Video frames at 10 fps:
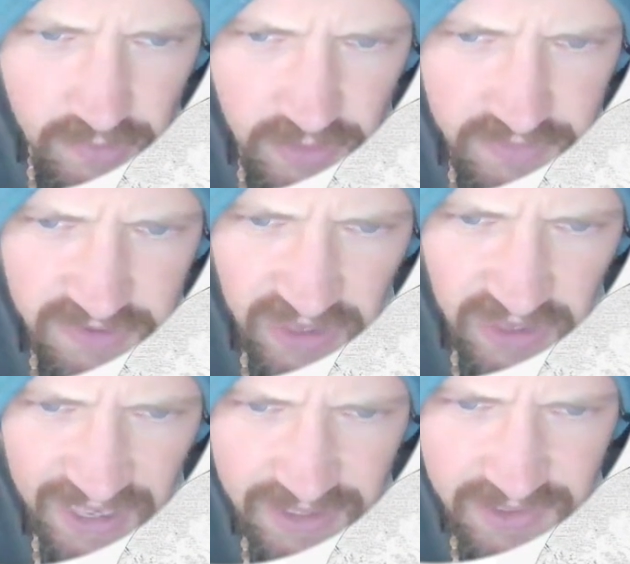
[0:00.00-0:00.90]
with
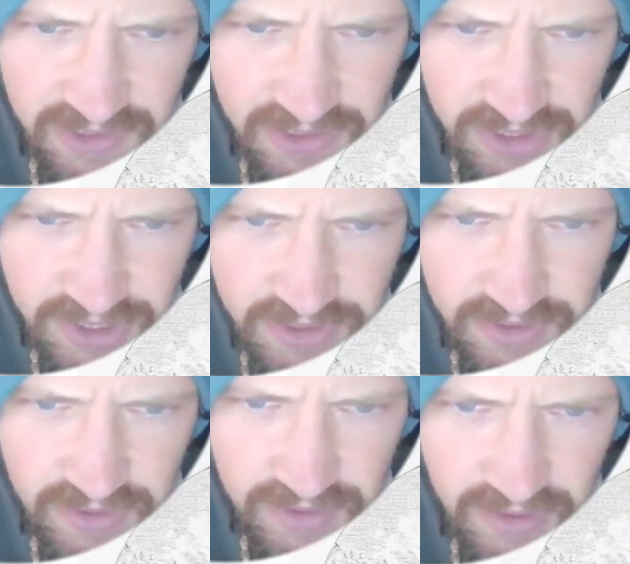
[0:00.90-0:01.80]
flags, and just
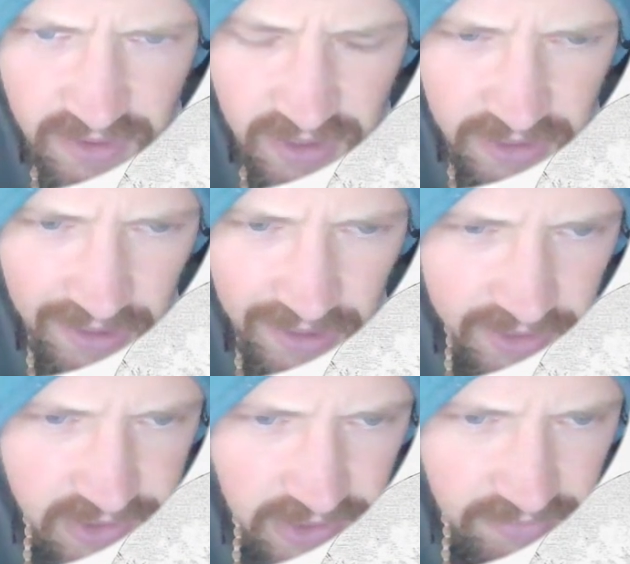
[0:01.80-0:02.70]

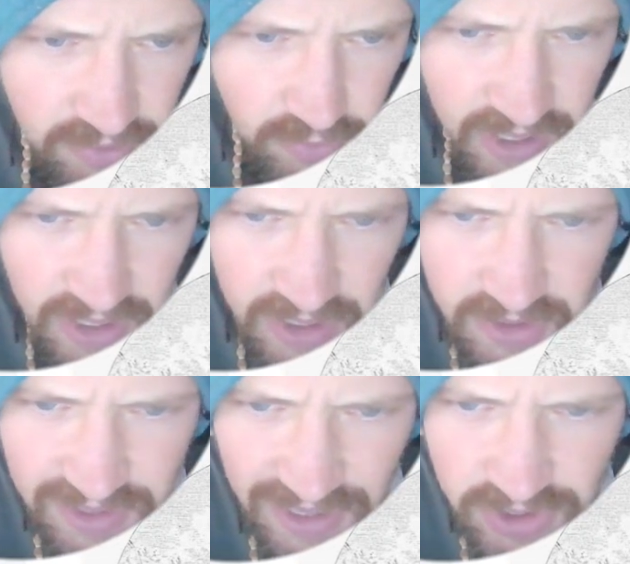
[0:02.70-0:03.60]
Elegance everywhere,
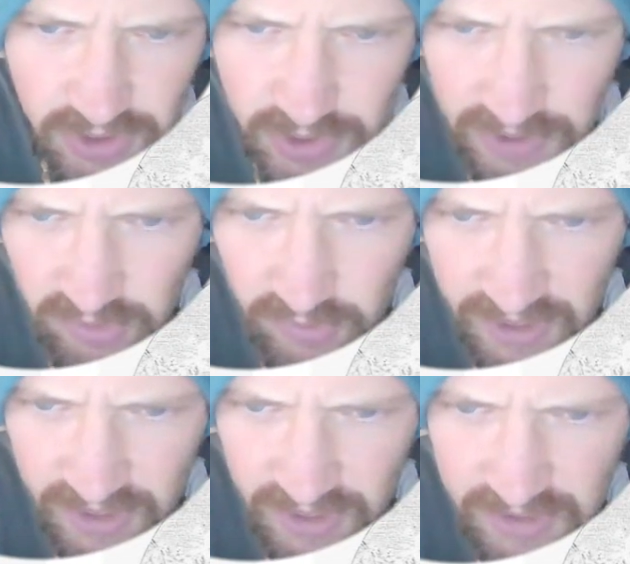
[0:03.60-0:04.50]
statues
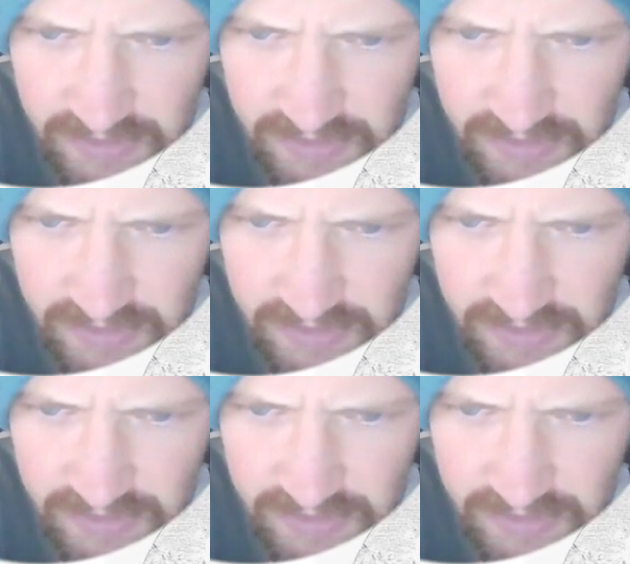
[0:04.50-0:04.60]
everywhere.